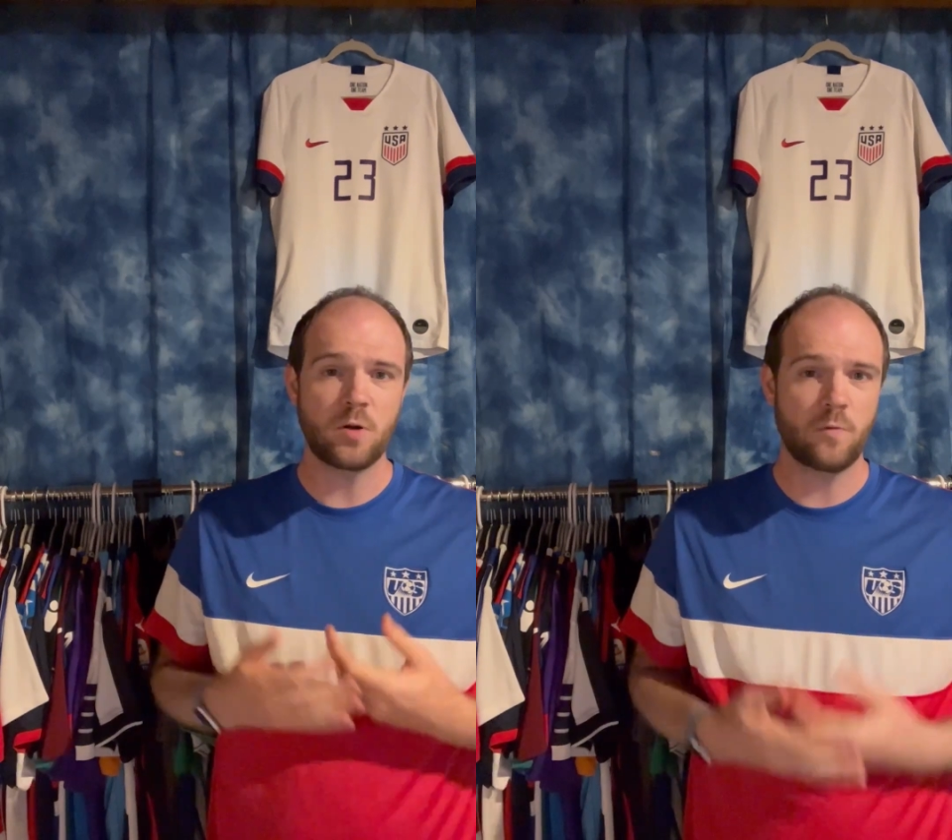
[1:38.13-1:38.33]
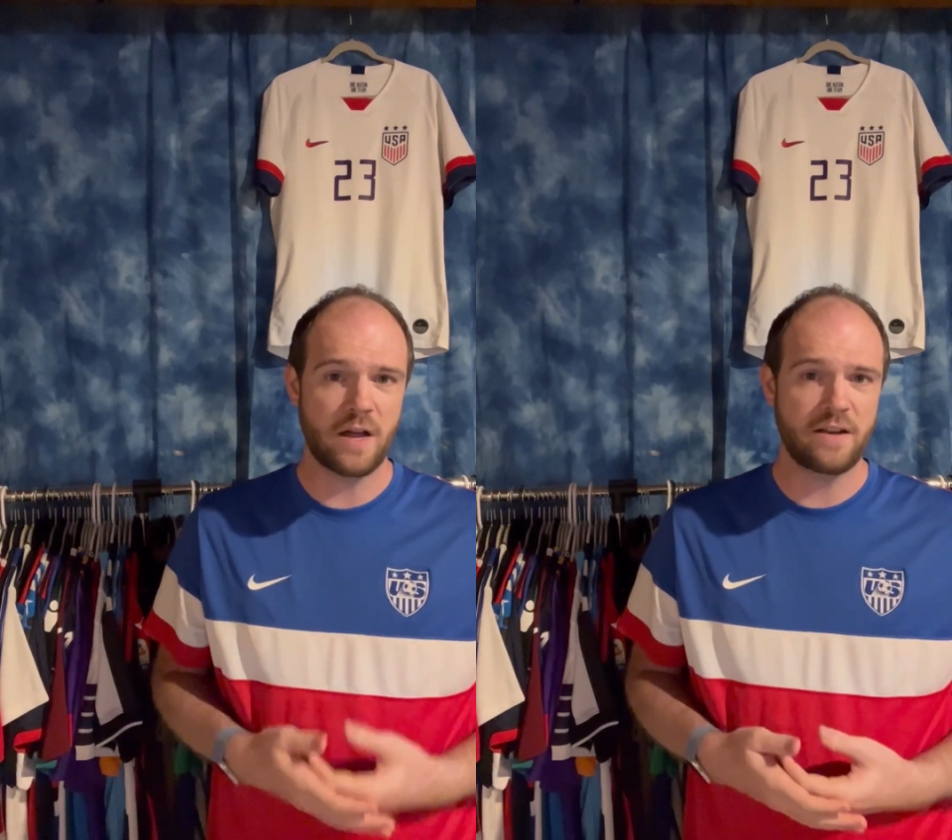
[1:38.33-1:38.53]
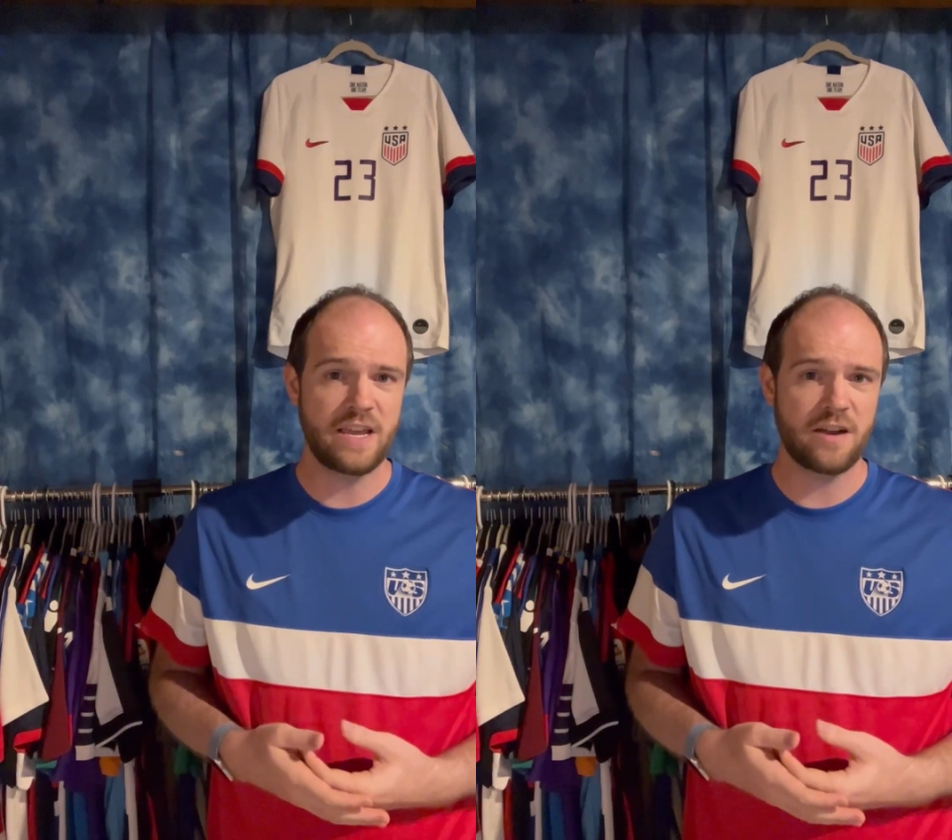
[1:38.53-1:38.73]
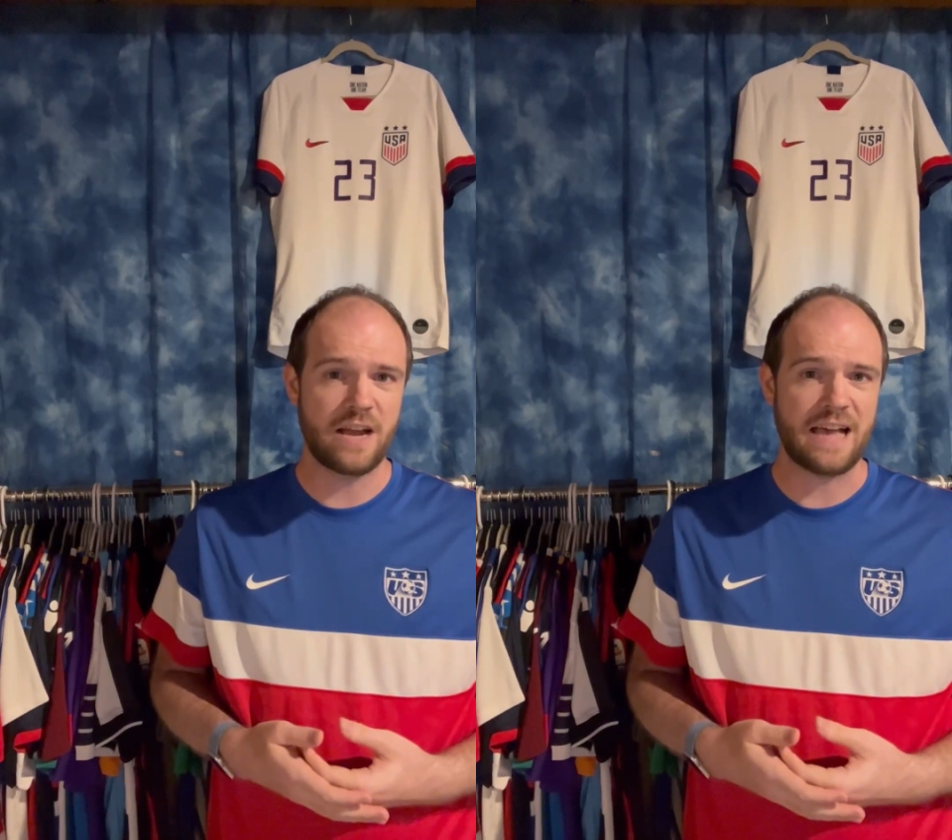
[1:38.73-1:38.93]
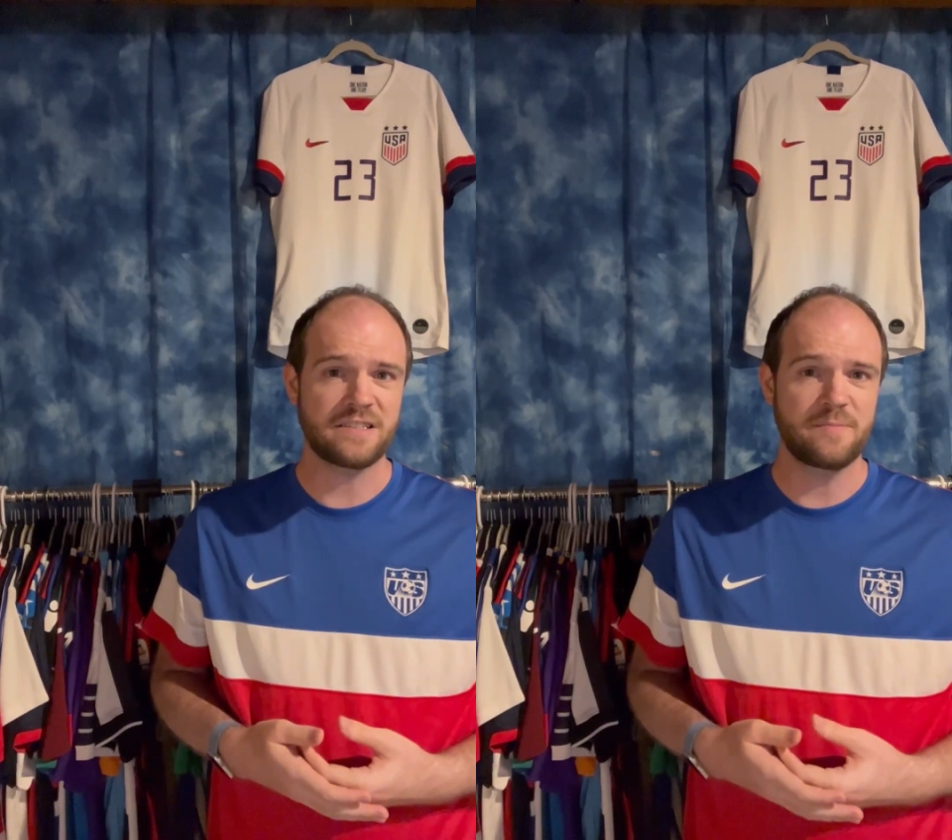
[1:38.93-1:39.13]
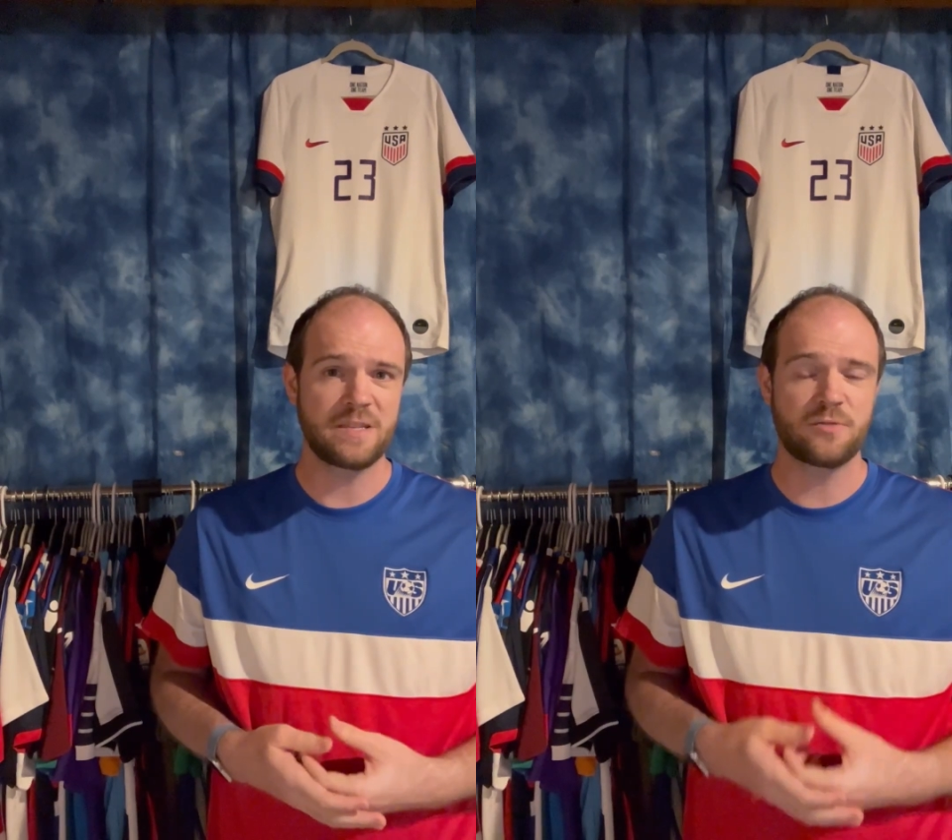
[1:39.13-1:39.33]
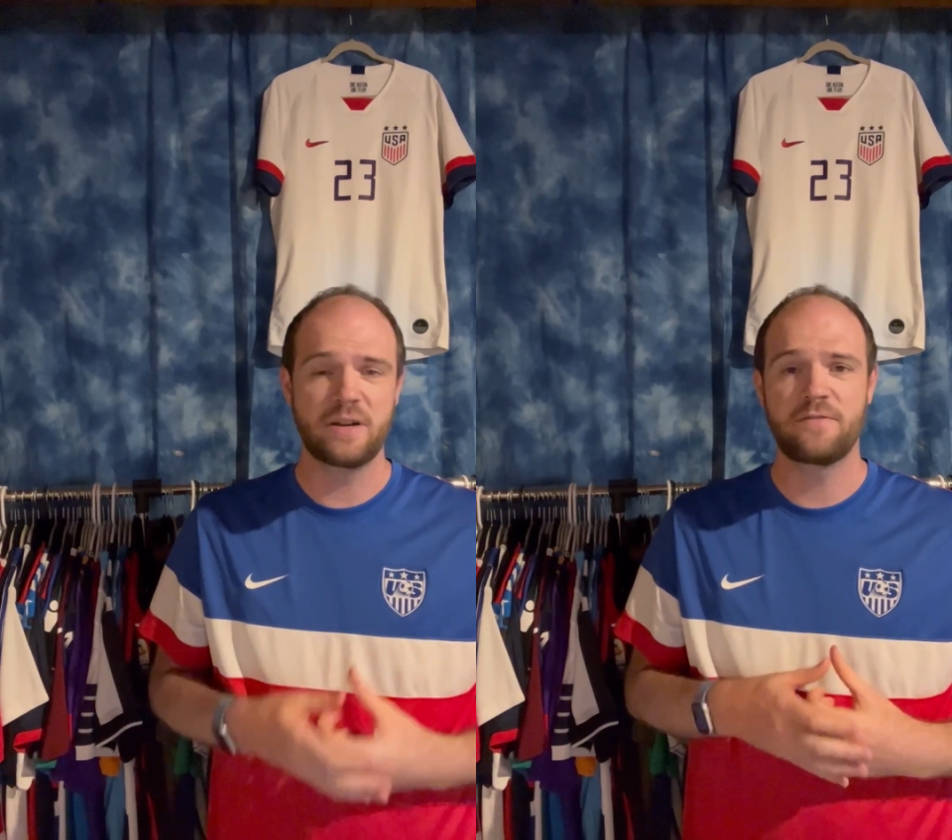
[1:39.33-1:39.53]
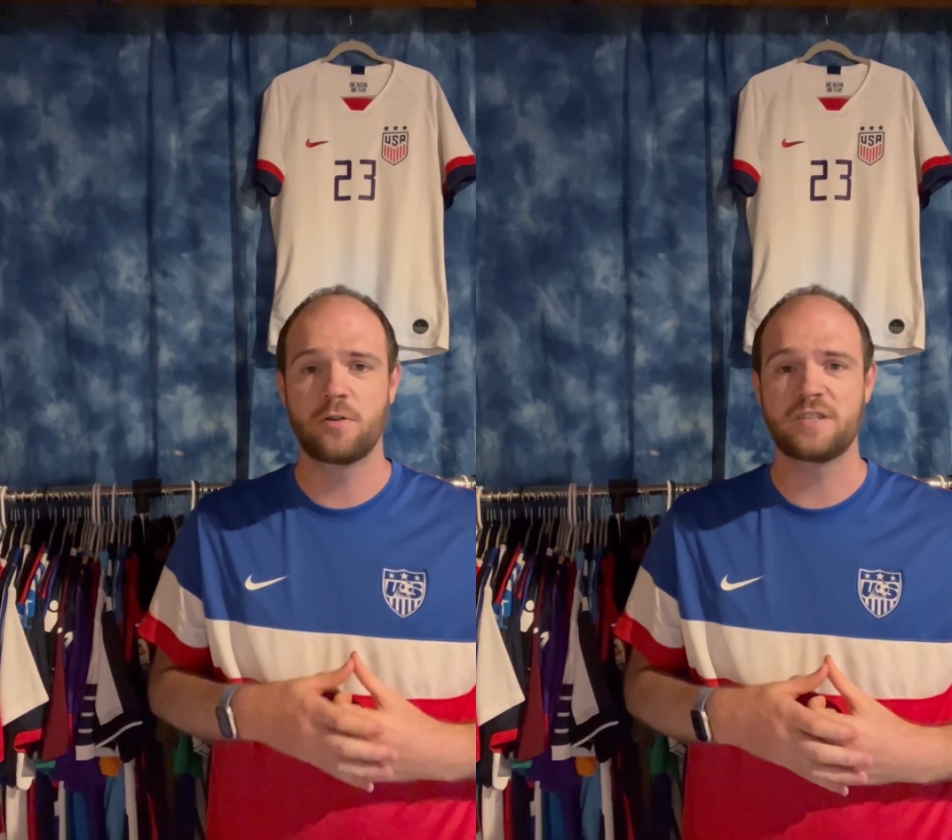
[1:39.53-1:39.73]
one here has to be
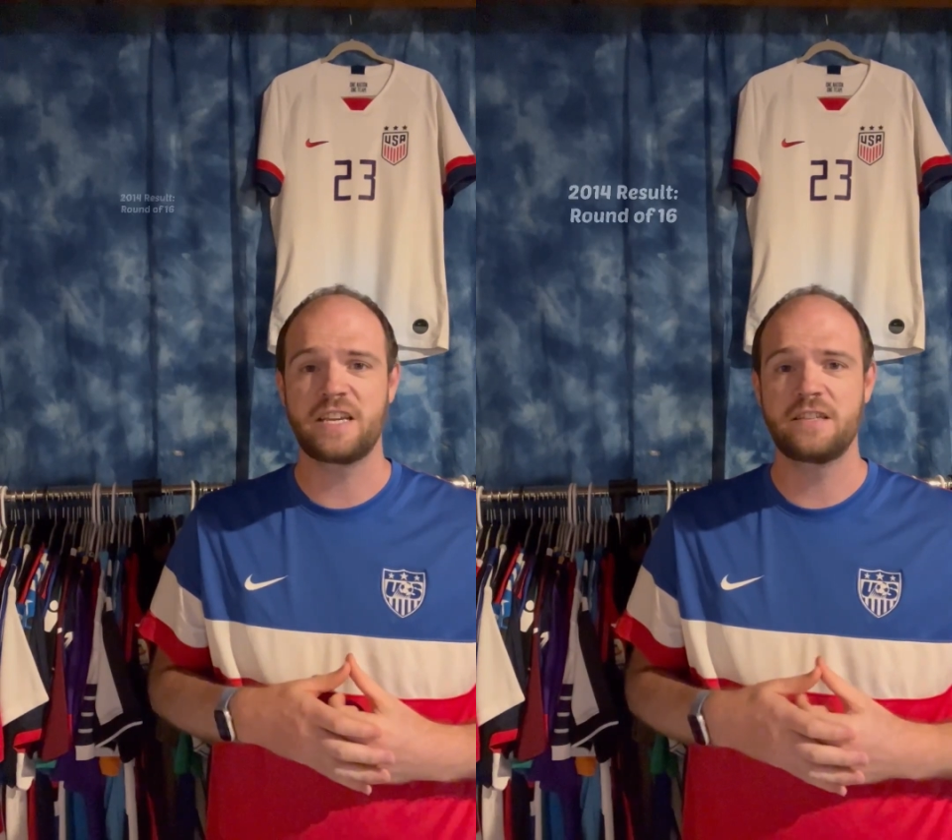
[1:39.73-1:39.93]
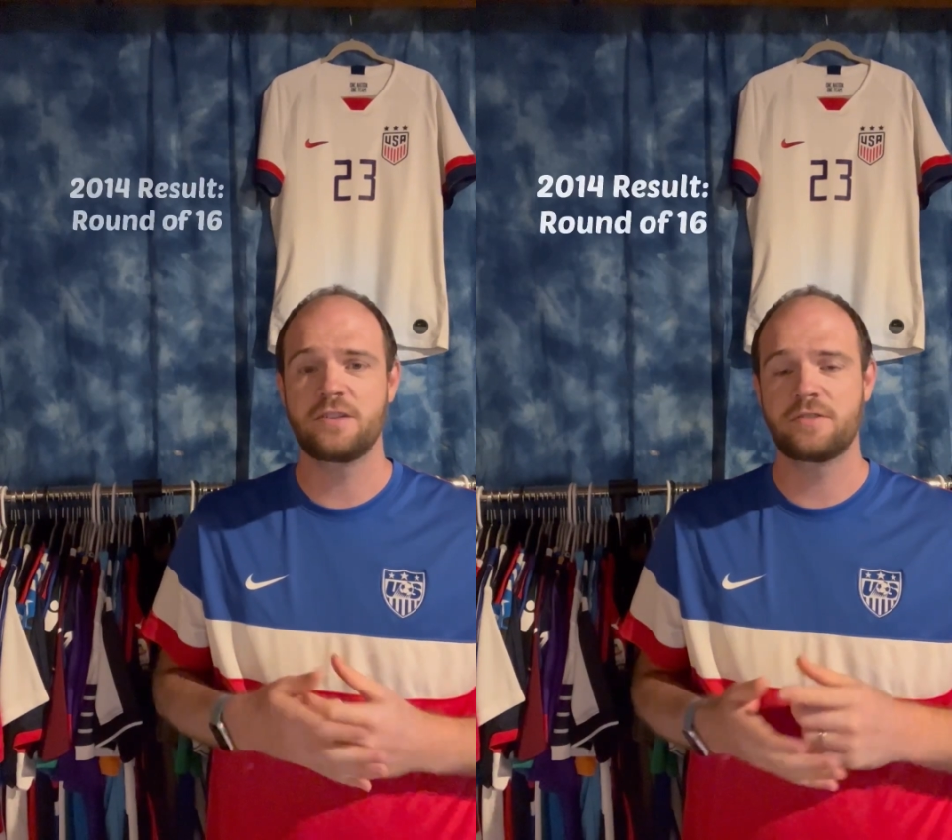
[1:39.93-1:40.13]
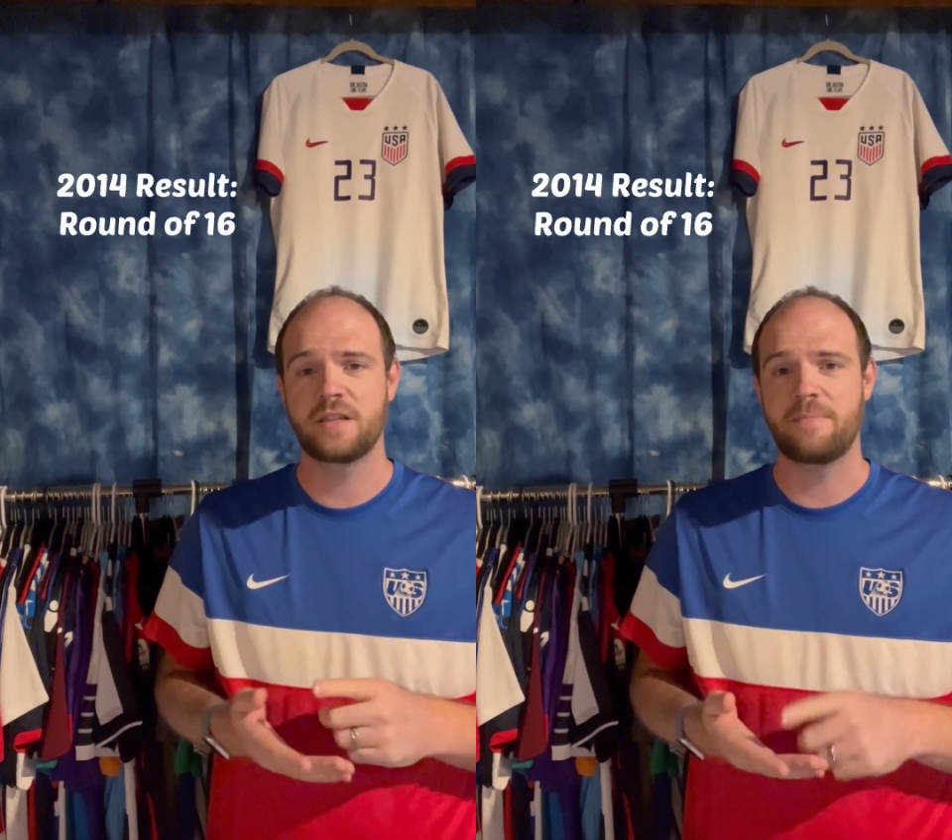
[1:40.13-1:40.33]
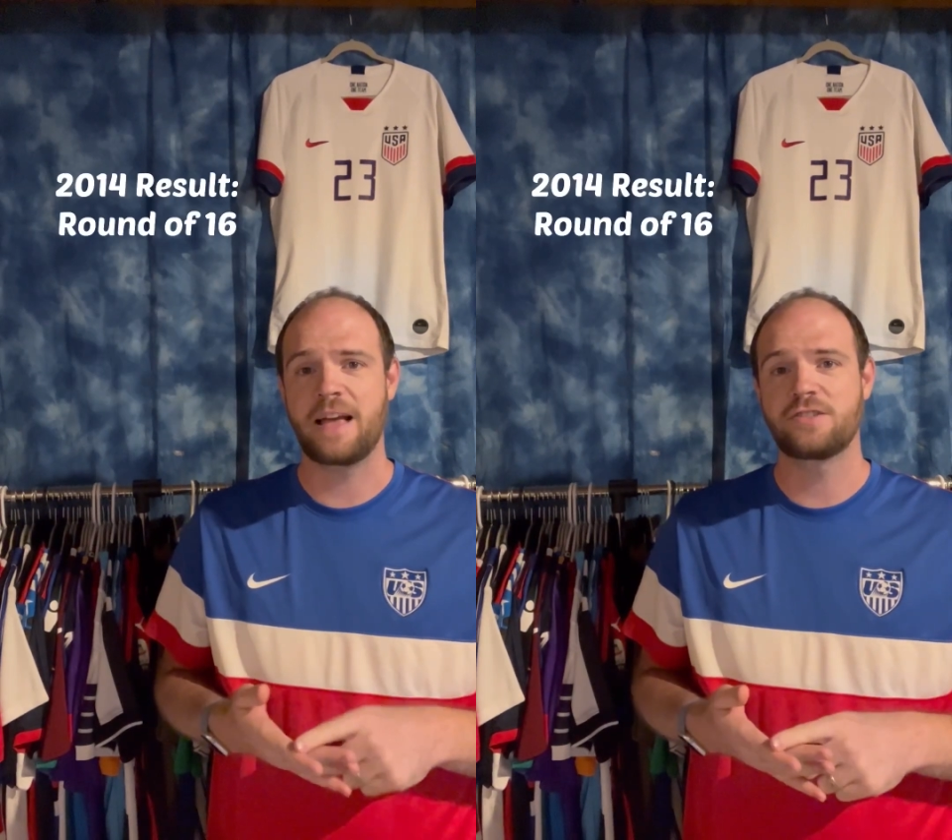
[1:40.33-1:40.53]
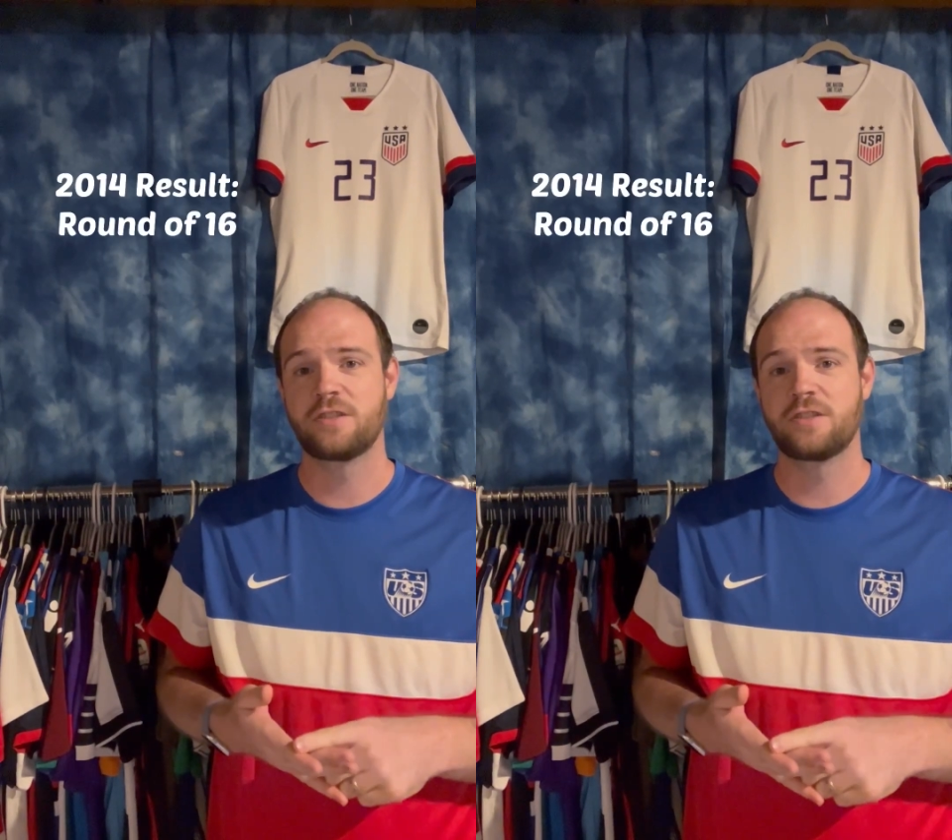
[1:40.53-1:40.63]
2014 due to the match